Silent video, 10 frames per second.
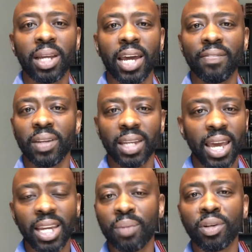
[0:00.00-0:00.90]
life, and
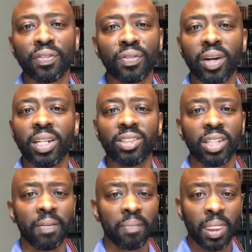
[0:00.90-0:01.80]
hanging with friends,
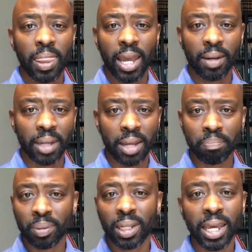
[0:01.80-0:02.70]

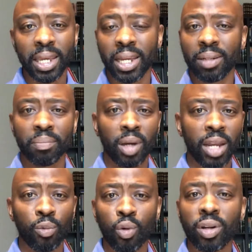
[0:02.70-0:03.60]
and play,
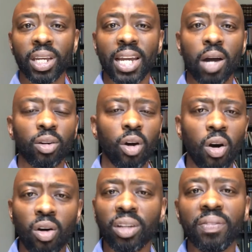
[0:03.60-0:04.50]
and working out.
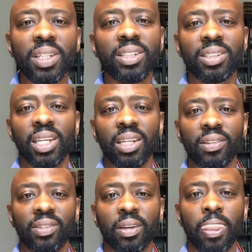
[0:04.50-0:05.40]
All of these
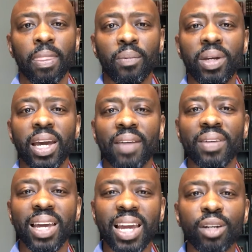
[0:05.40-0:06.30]
things we have
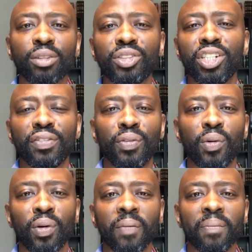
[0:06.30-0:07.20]
energy
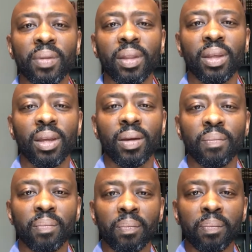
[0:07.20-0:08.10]
for.
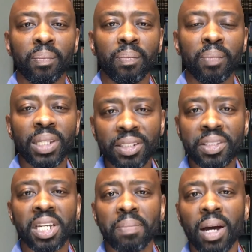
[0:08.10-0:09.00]
But let's
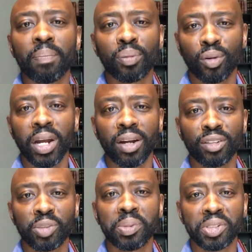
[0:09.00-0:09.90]
think about prayer
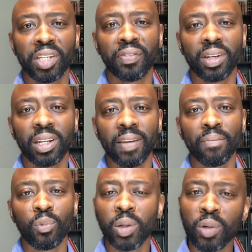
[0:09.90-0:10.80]
specifically.
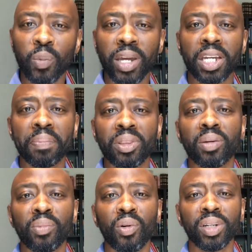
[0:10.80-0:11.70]
When we wake up in the
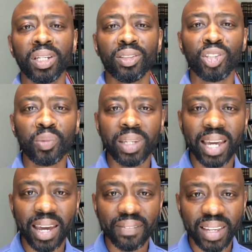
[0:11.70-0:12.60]
morning, do we
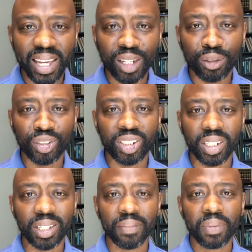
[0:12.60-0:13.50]
have
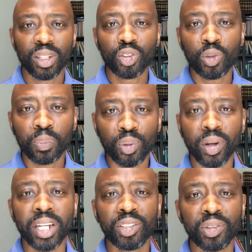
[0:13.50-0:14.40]
energy to
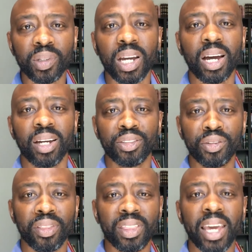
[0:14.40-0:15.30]
pray to God, to
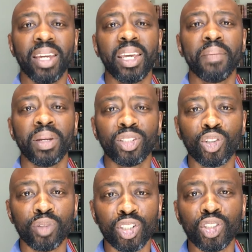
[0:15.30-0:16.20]
thank him, and to
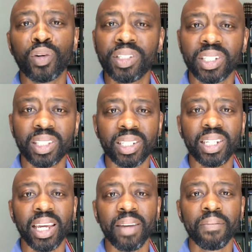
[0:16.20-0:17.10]
rejoice in the
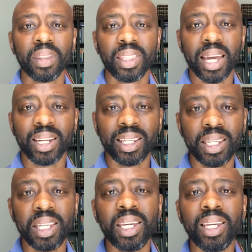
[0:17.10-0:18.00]
day that
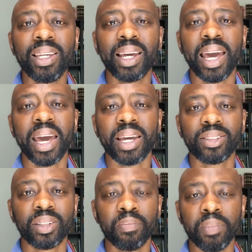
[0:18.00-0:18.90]
he
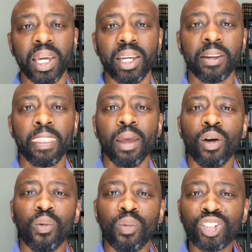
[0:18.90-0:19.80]
has made?
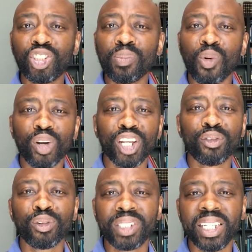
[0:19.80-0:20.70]
What's your morning
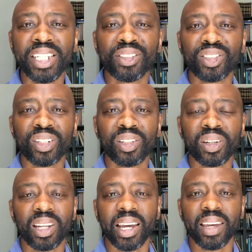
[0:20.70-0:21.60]
routines
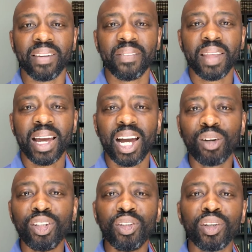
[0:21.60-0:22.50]
look like? How
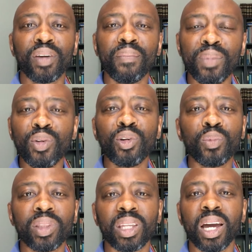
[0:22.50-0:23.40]
do you commune
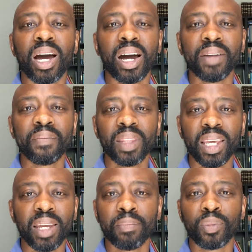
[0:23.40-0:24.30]
with God
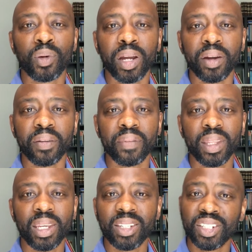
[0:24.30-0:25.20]
in prayer?
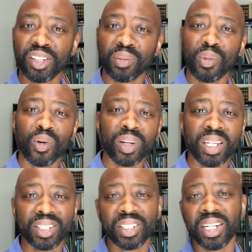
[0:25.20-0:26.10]
Is it in the
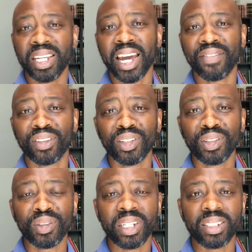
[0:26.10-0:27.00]
morning? Is it in the
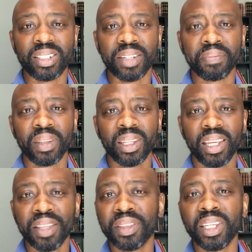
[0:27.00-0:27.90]
afternoon? Is it
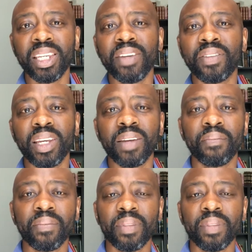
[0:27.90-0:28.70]
in the evening?